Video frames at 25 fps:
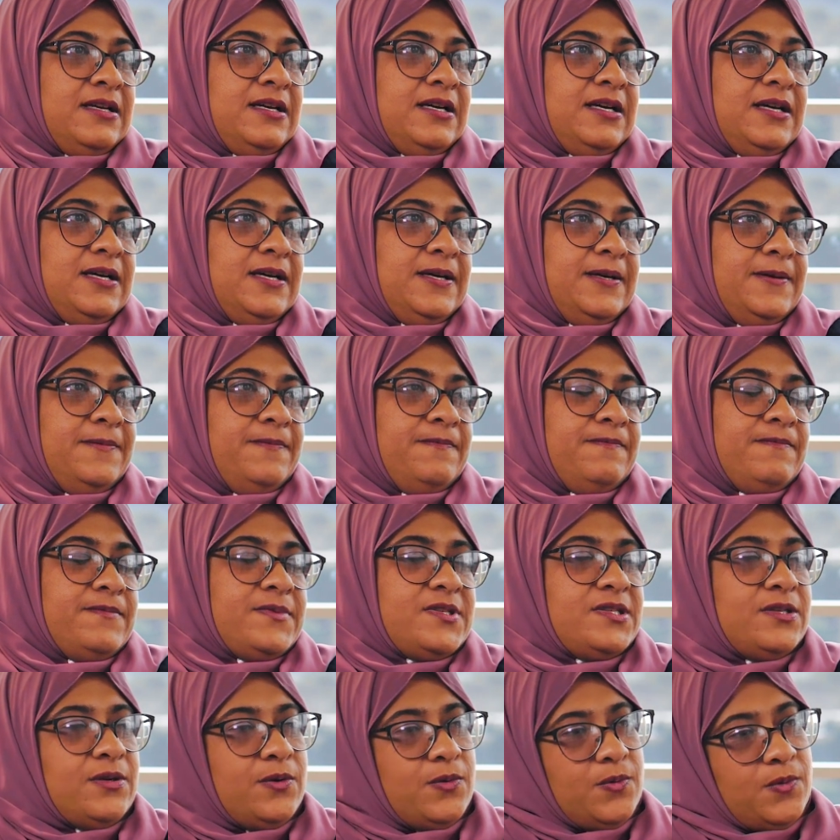And
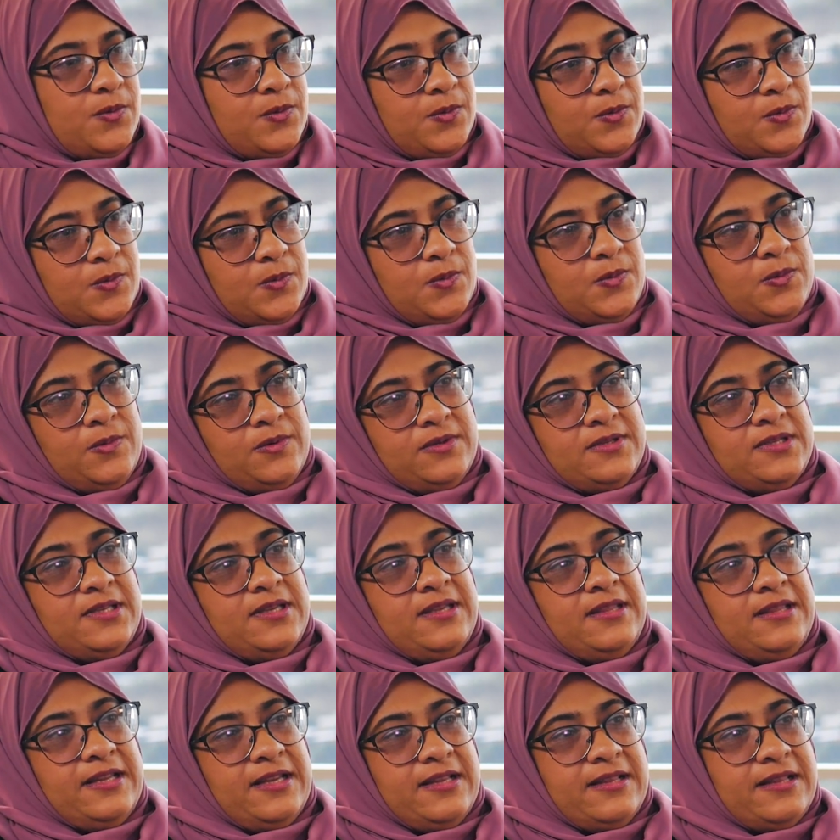
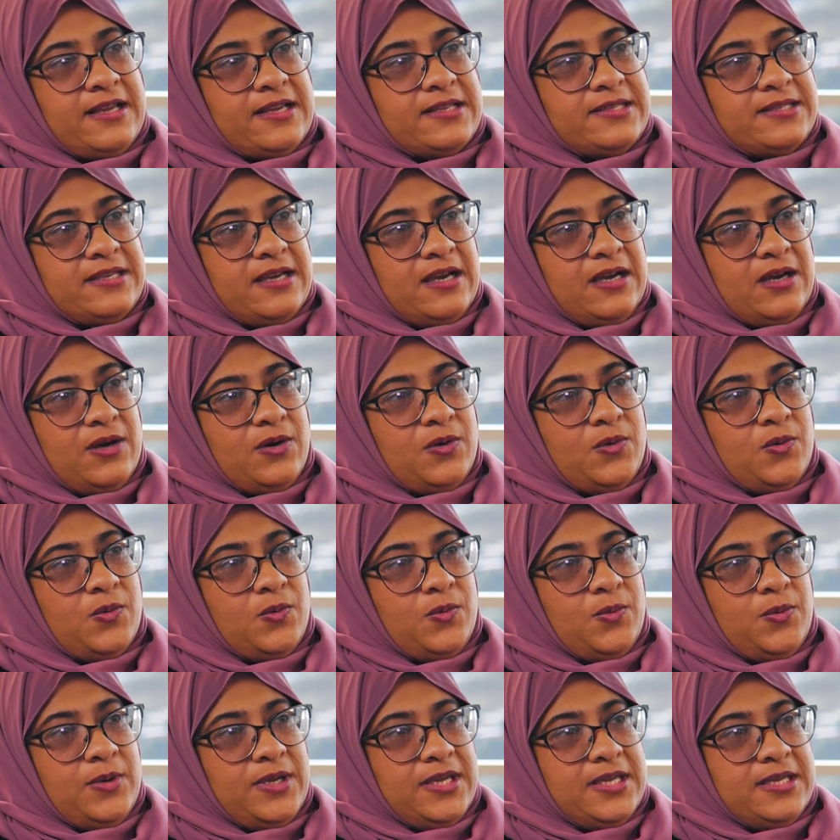then that's how
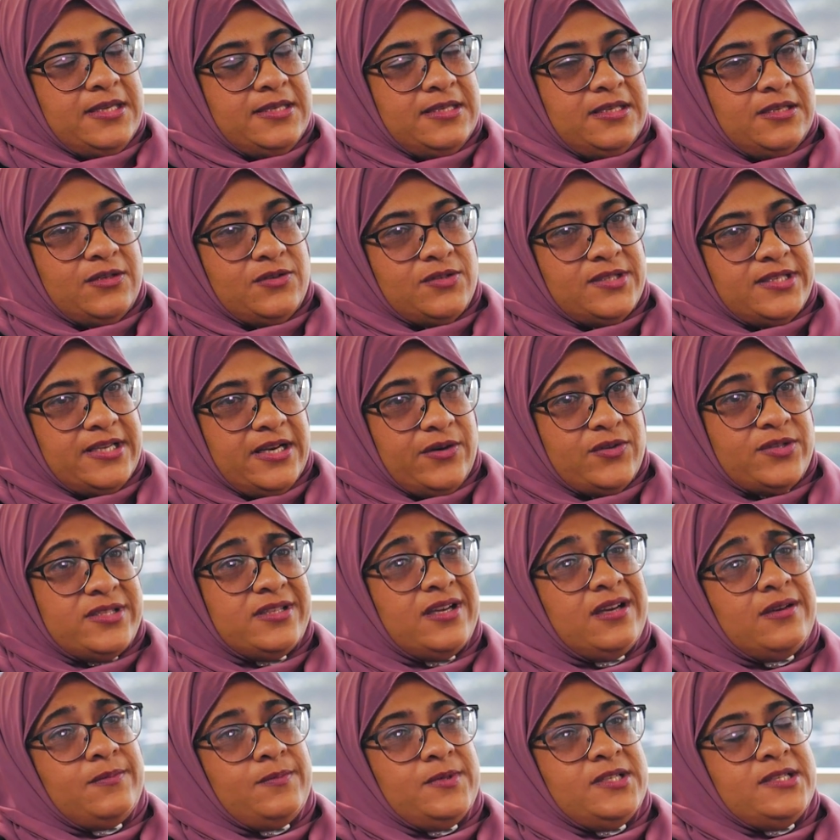we, you know, send our
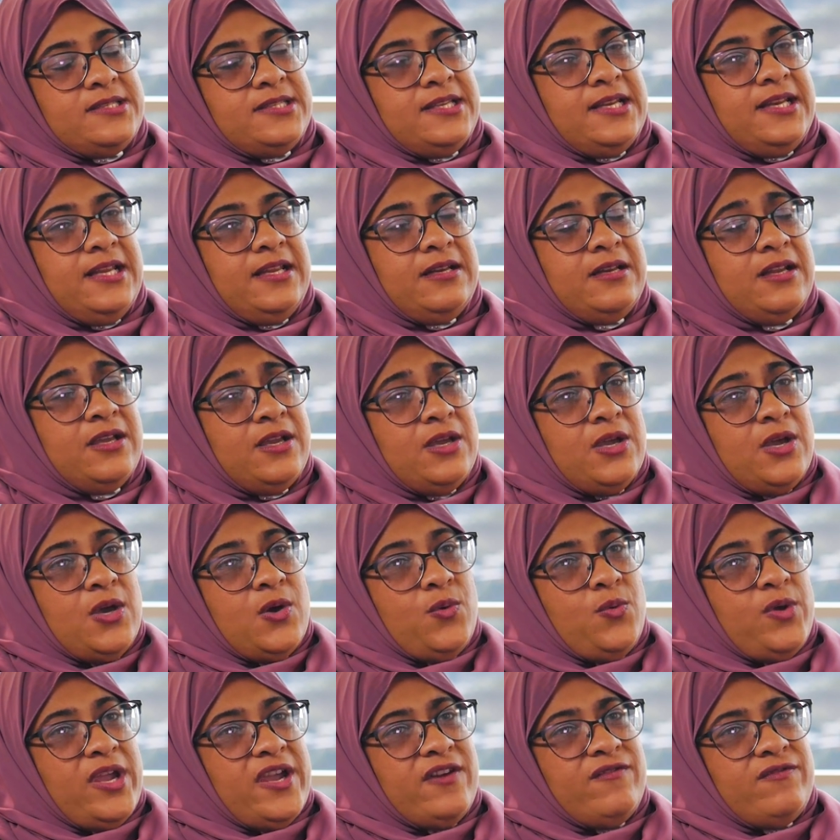samples. And then
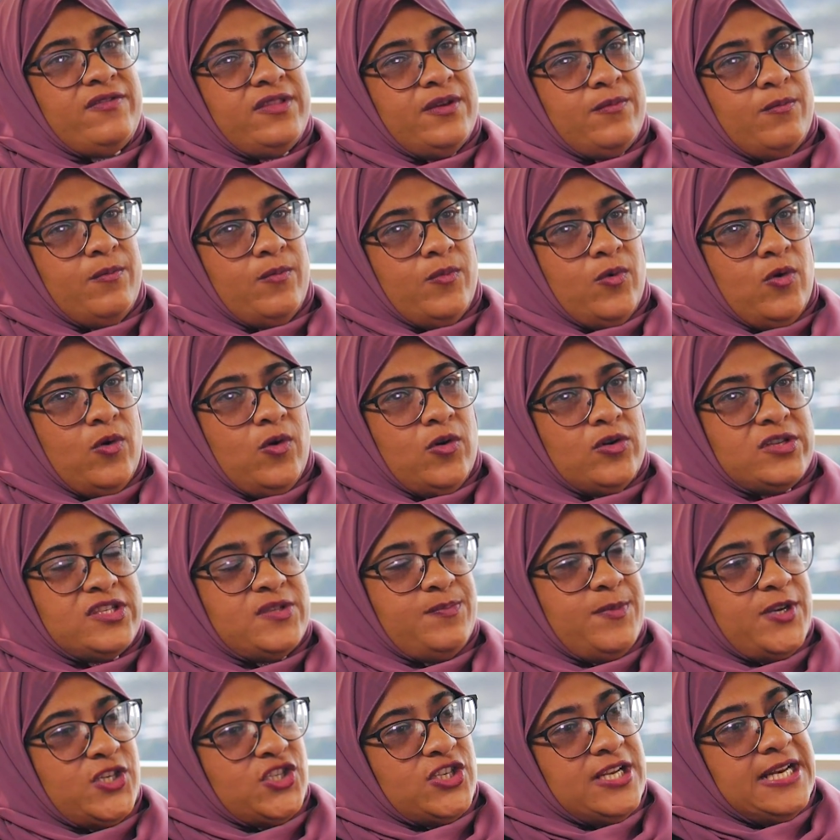we have the more
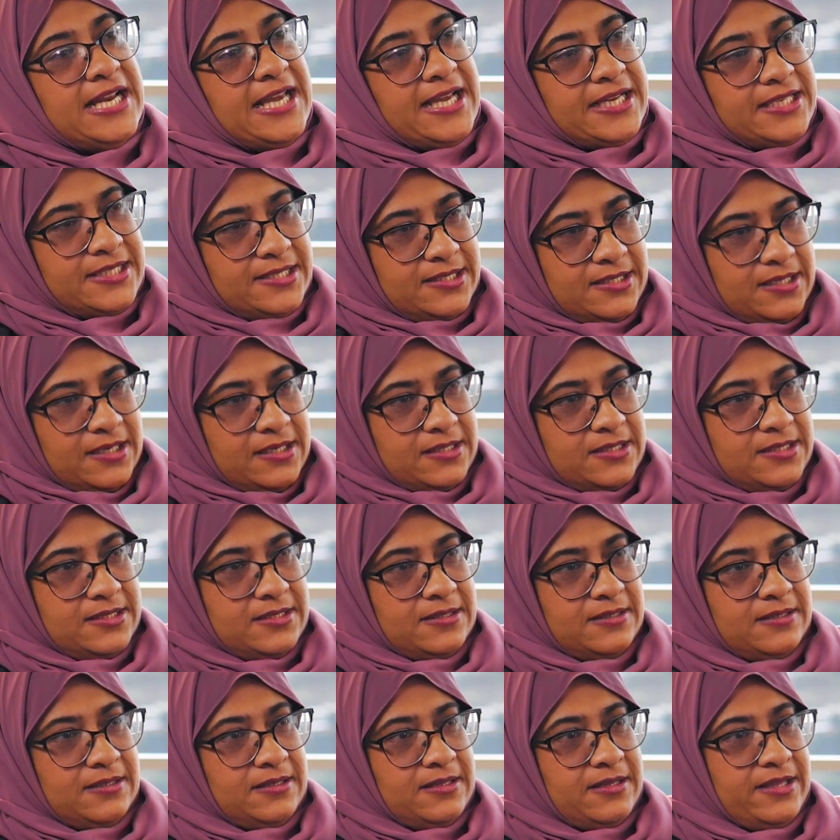specialized
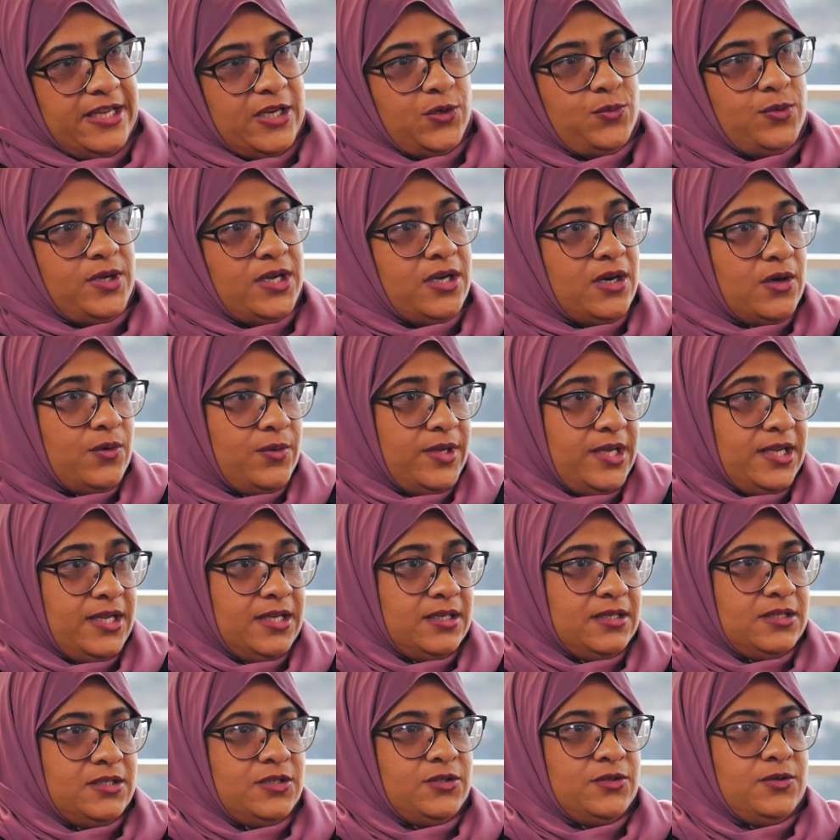tests. that we're going
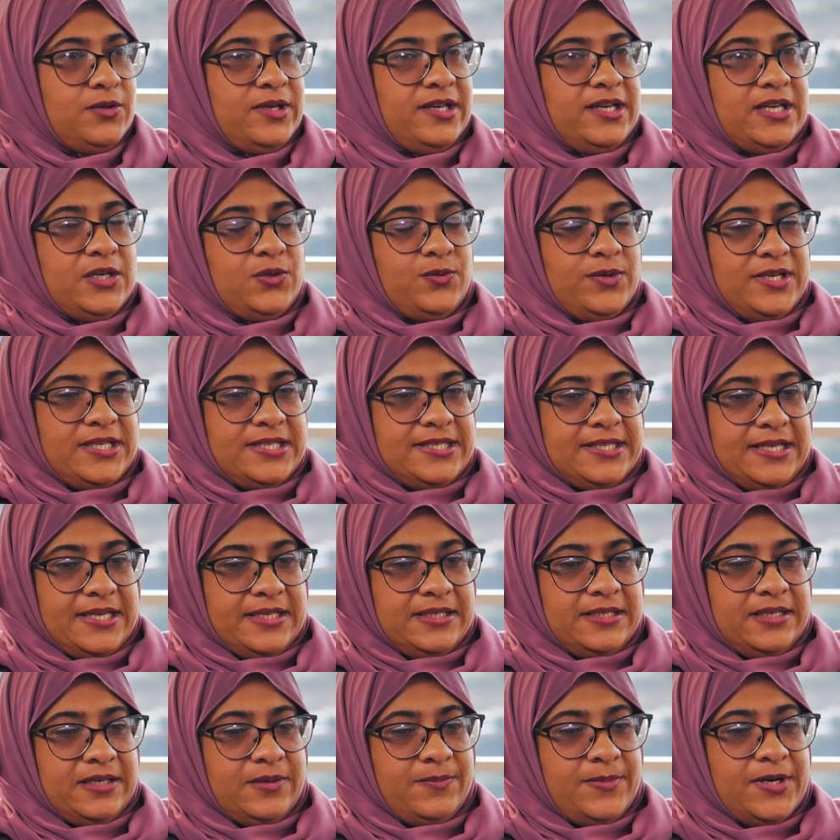into and that we're
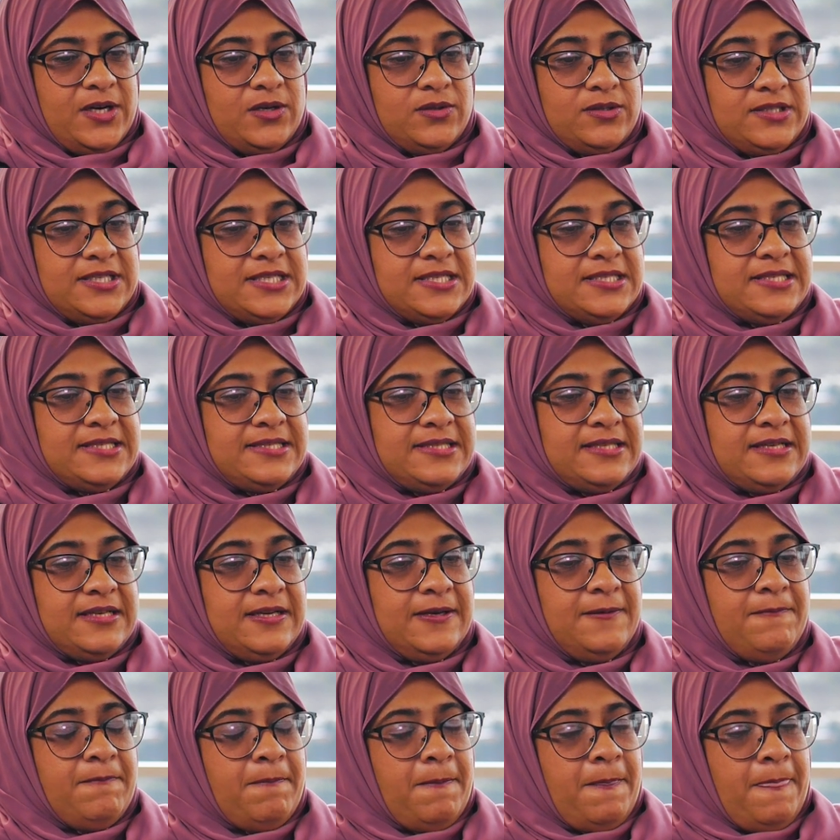excited about is
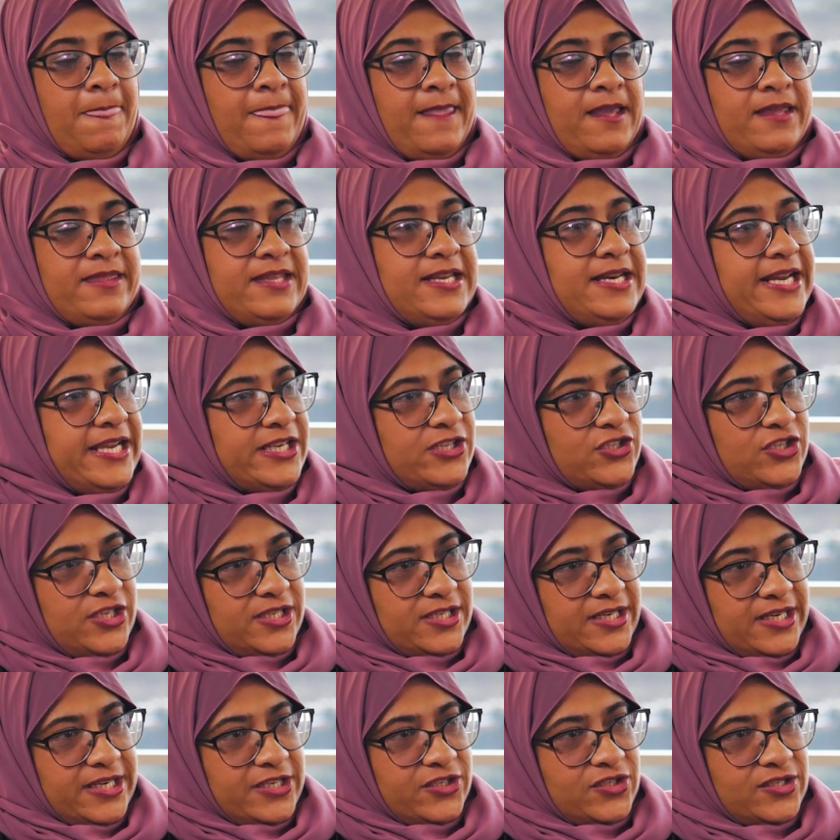the next
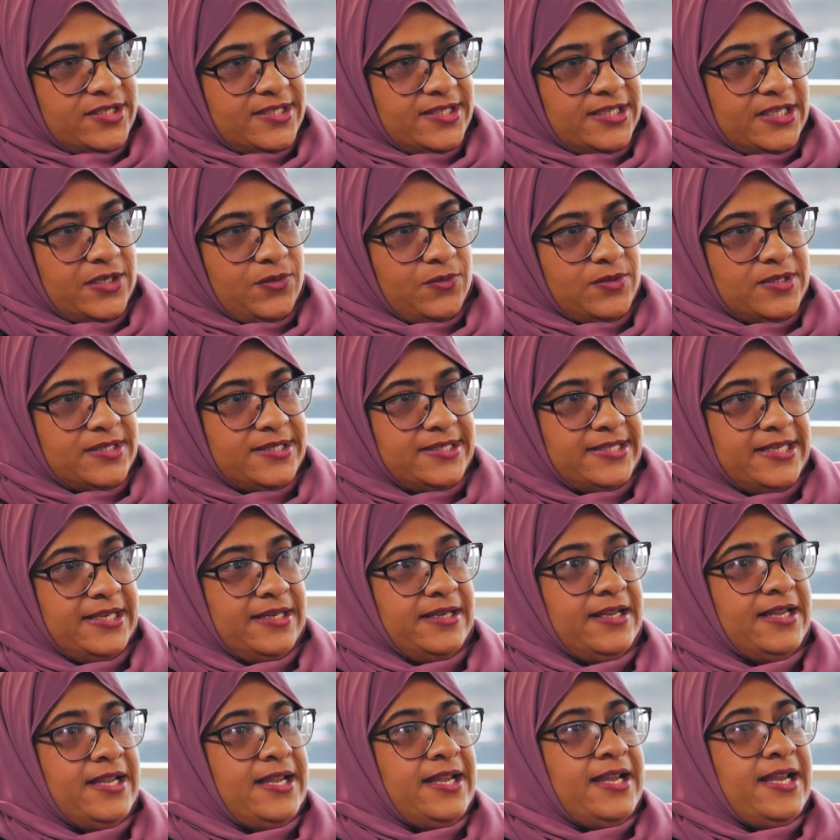generation
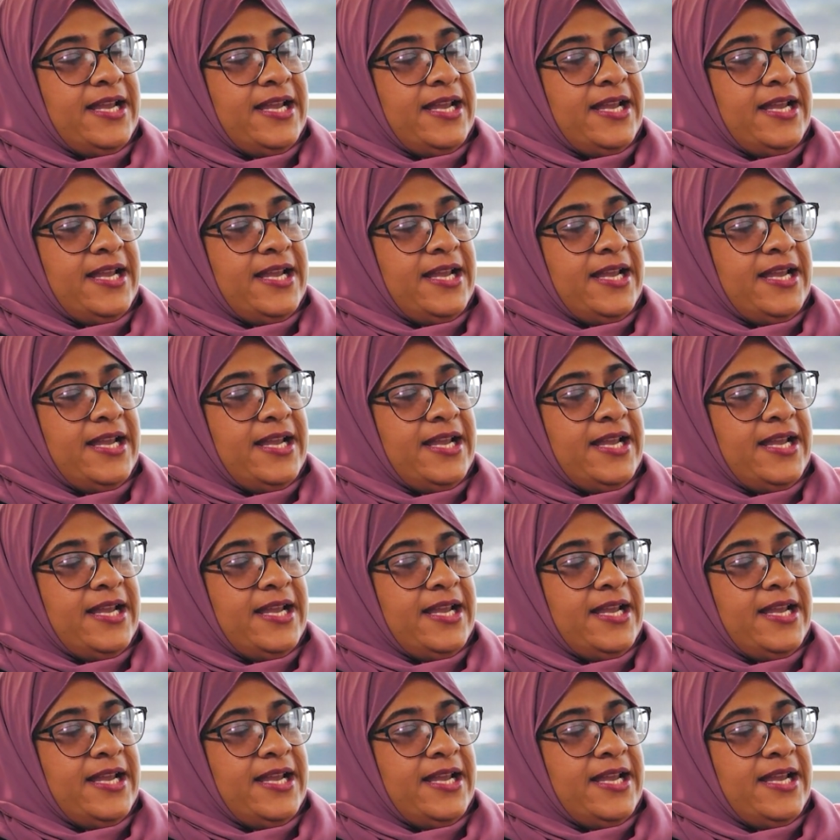sequencing.